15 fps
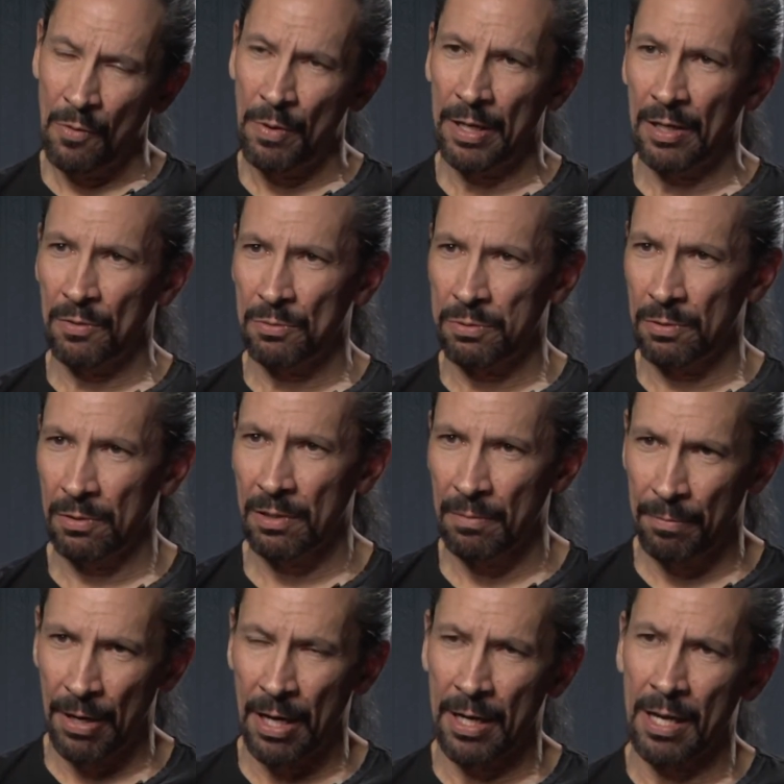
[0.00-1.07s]
We control the
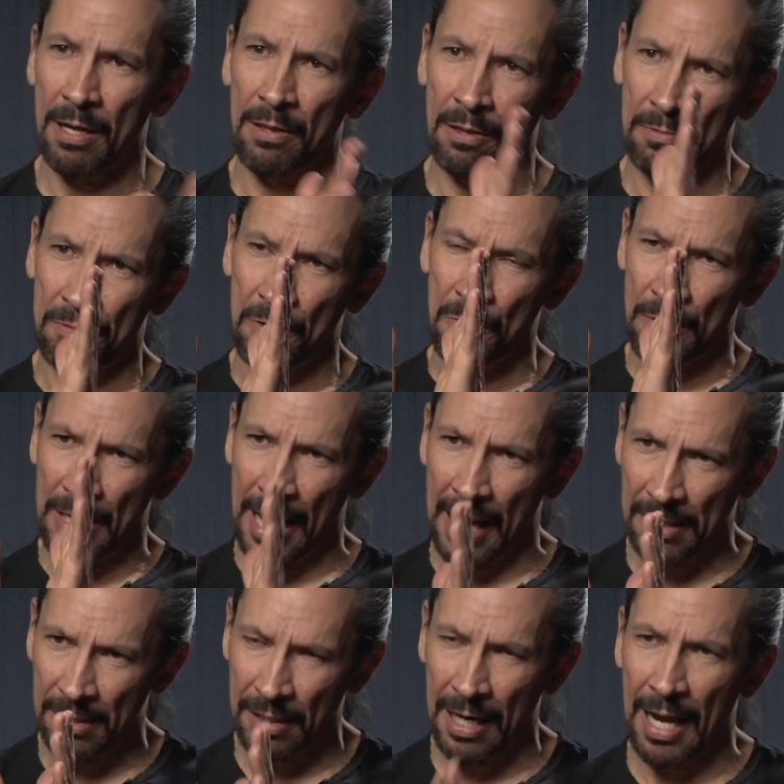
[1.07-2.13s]
body through
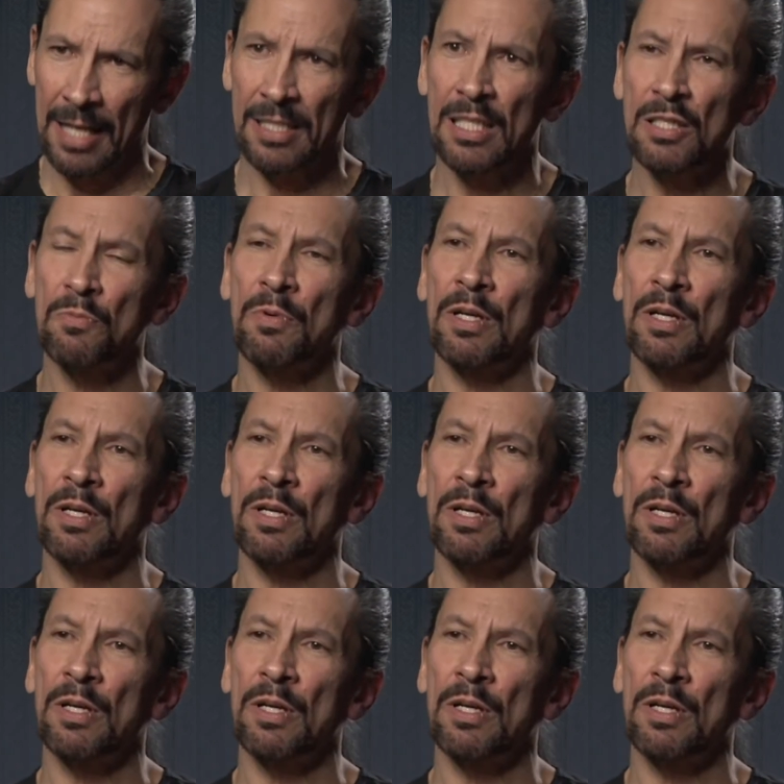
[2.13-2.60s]
dance classes.